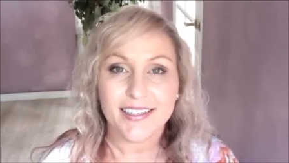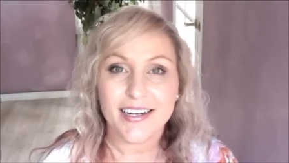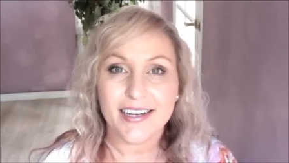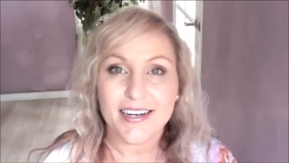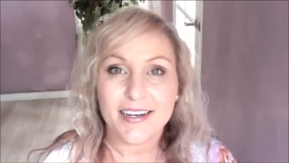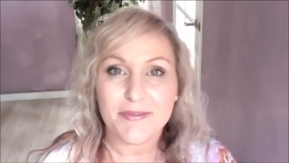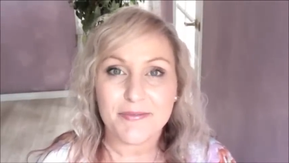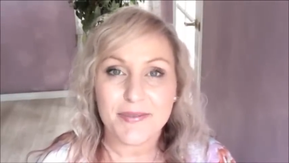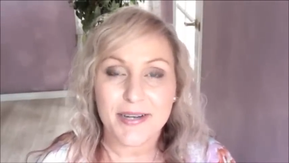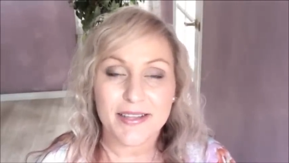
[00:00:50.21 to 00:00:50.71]

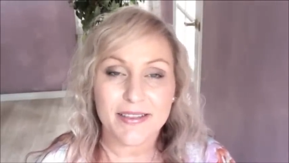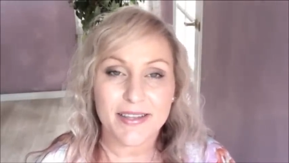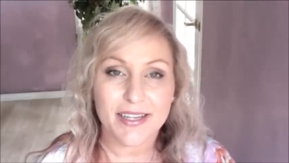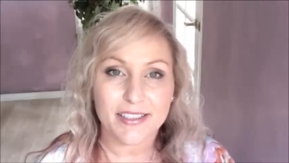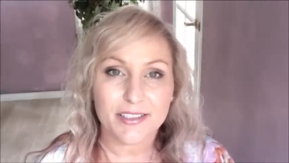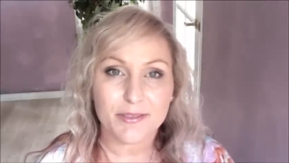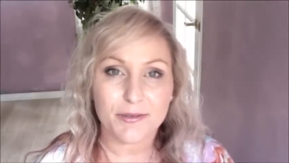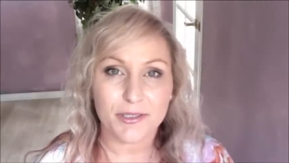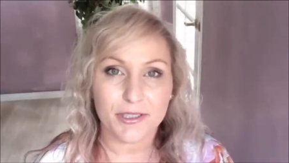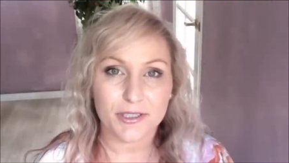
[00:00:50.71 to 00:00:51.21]
um, and
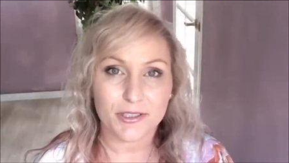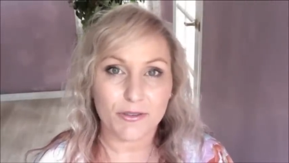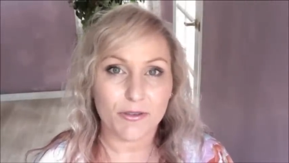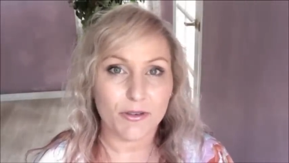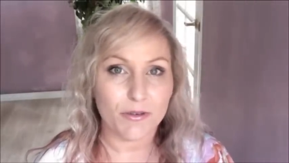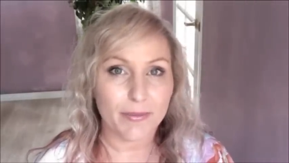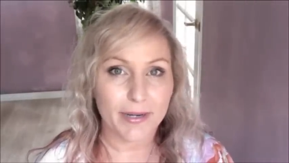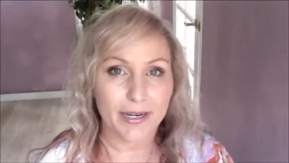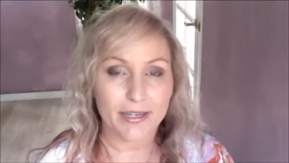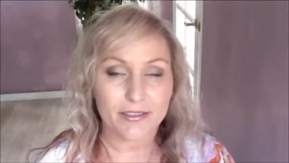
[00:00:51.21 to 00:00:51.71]
that's what it's
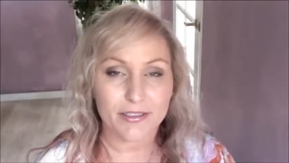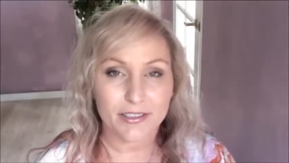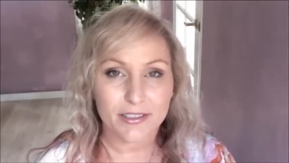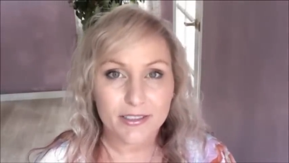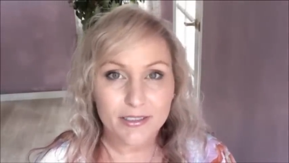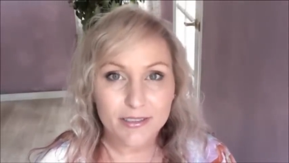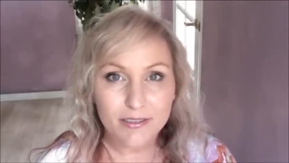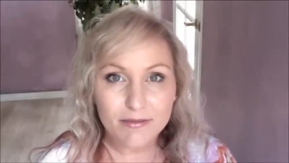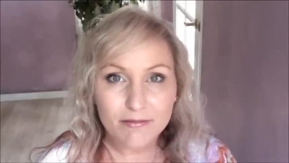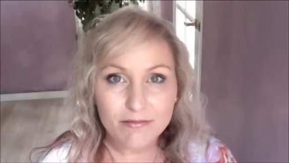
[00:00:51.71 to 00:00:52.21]
all about,
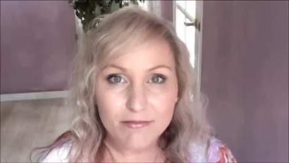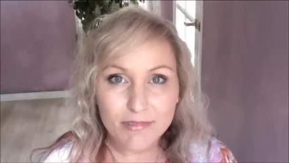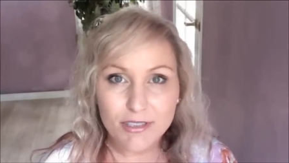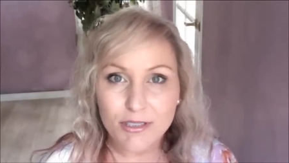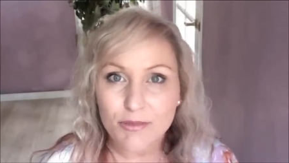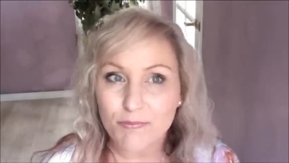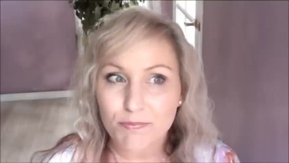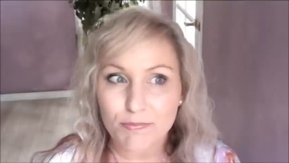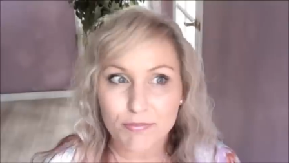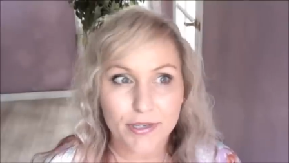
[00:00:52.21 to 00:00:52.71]
just
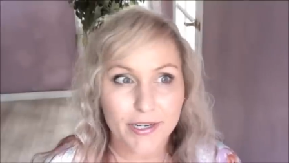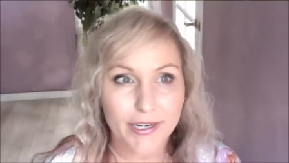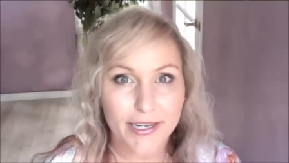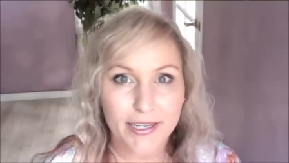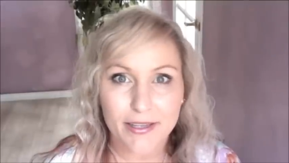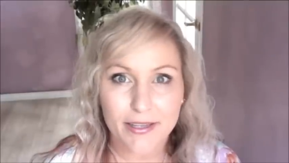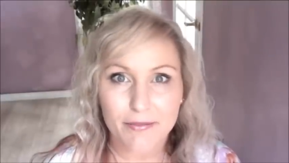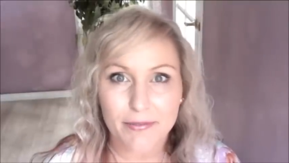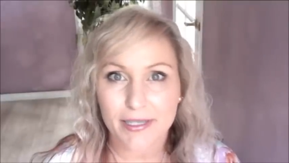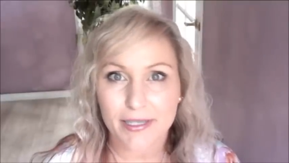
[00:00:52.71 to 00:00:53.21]

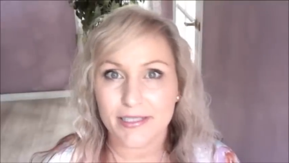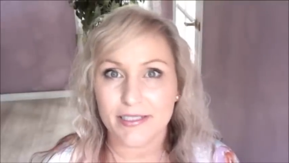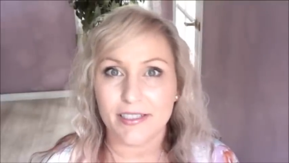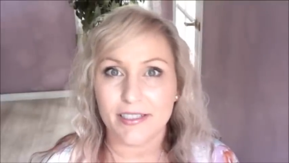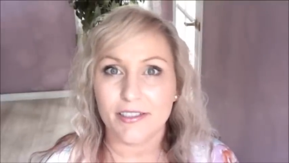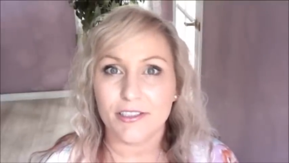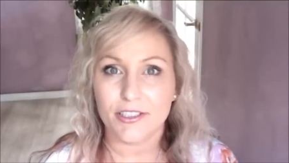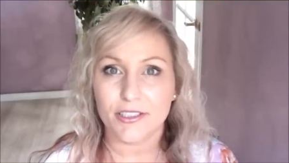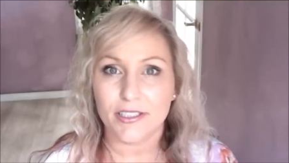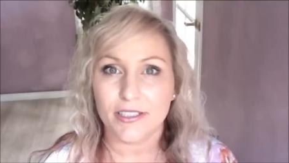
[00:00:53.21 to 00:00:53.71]
spreading the
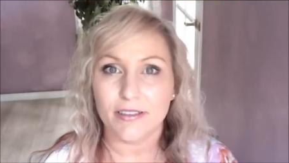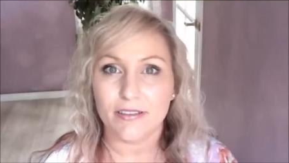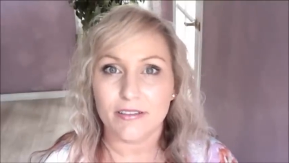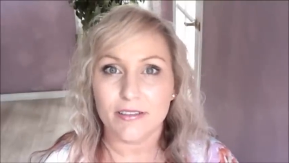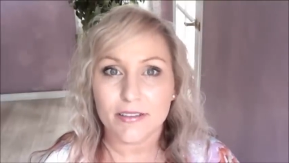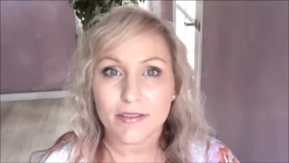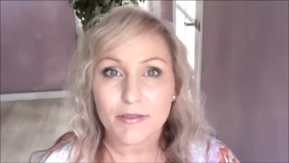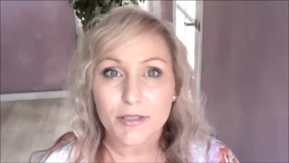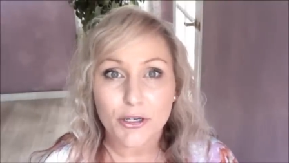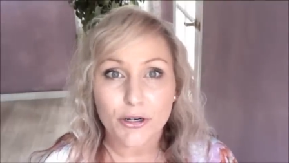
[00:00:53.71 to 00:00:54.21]
message
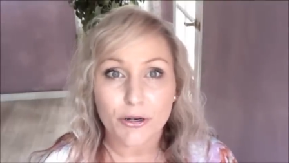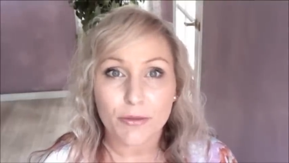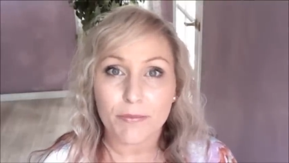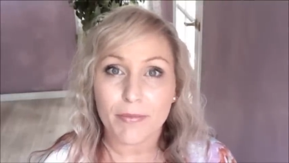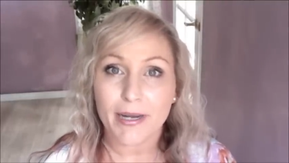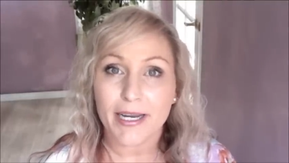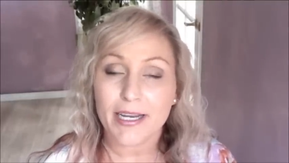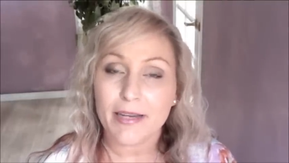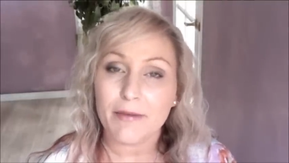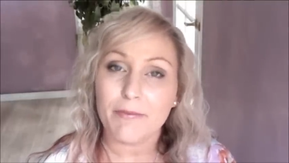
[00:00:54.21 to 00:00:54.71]
and, you know,
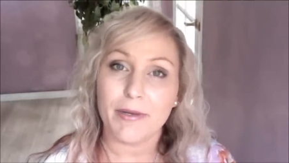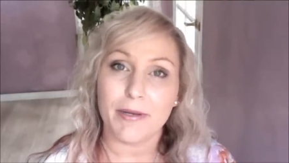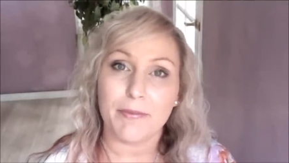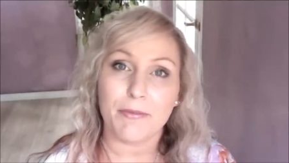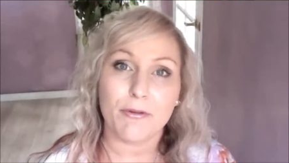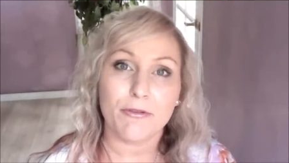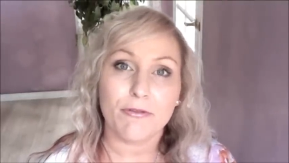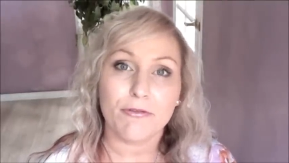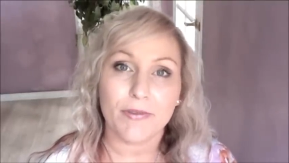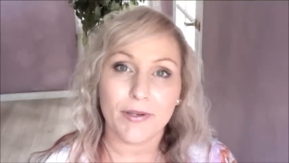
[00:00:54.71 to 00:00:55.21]
making
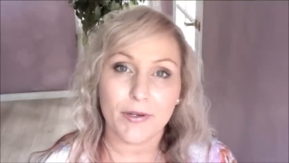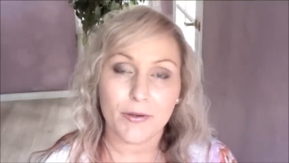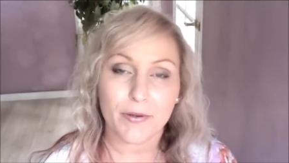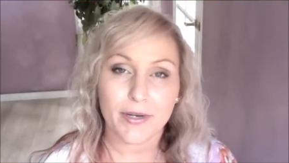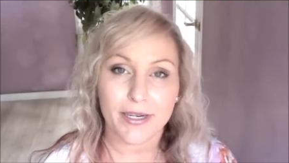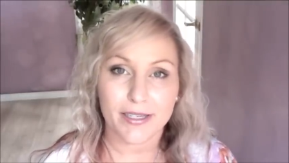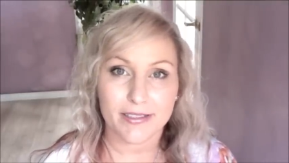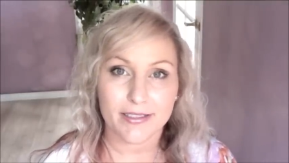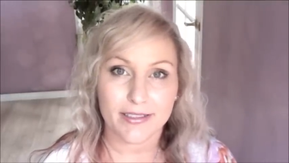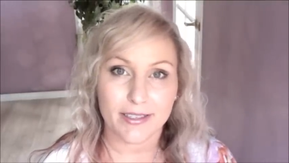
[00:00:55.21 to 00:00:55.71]
people feel
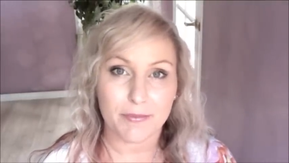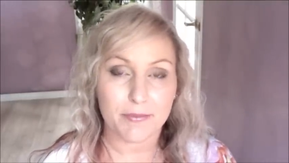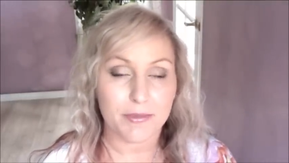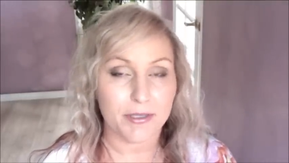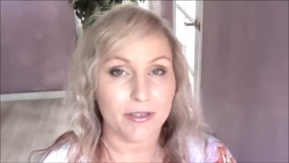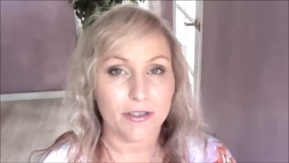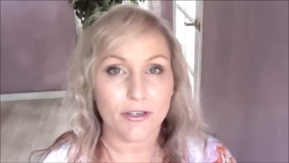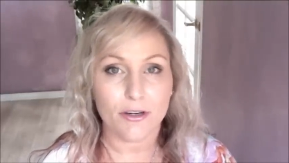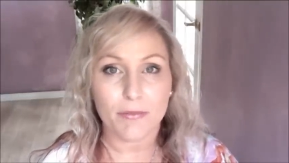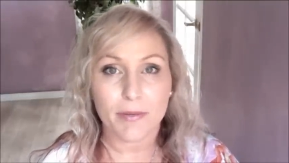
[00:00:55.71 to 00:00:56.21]

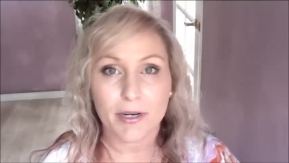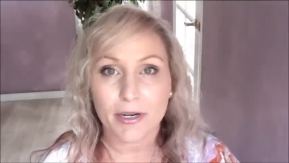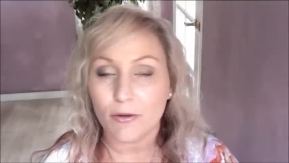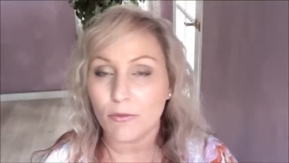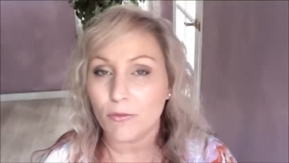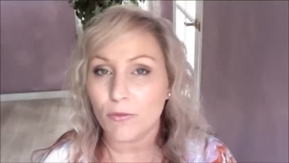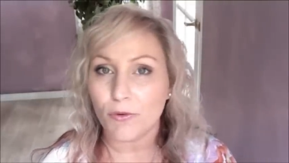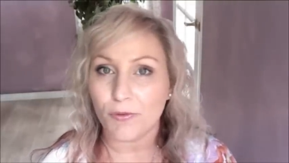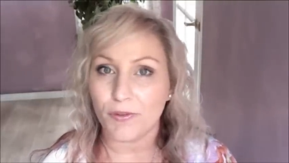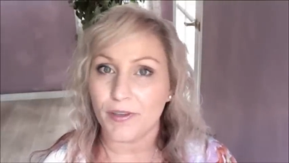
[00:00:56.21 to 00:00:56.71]
accepted no matter
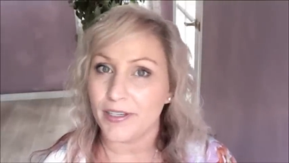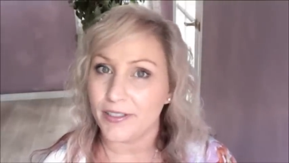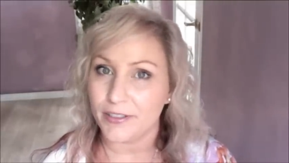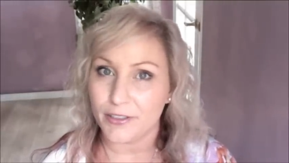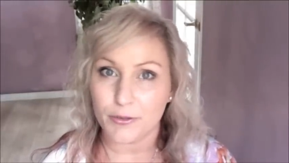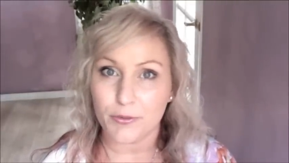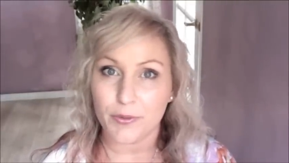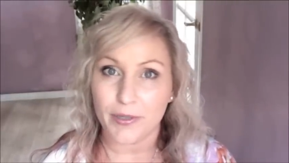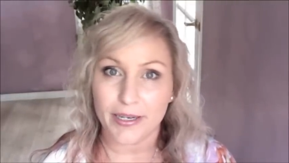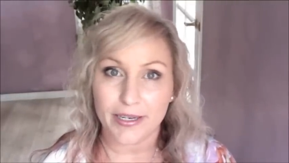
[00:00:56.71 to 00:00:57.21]
what they're
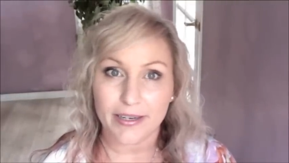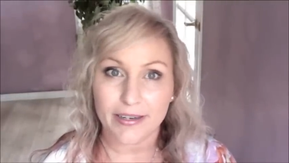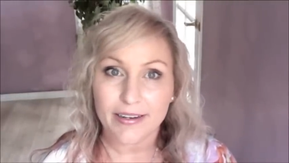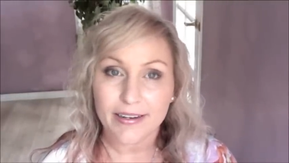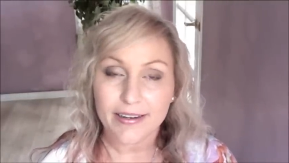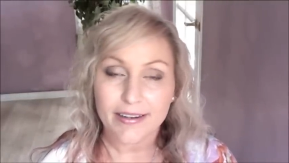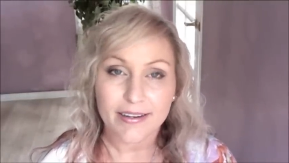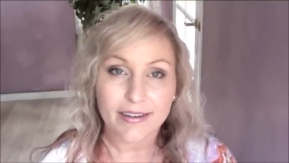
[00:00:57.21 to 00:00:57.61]
doing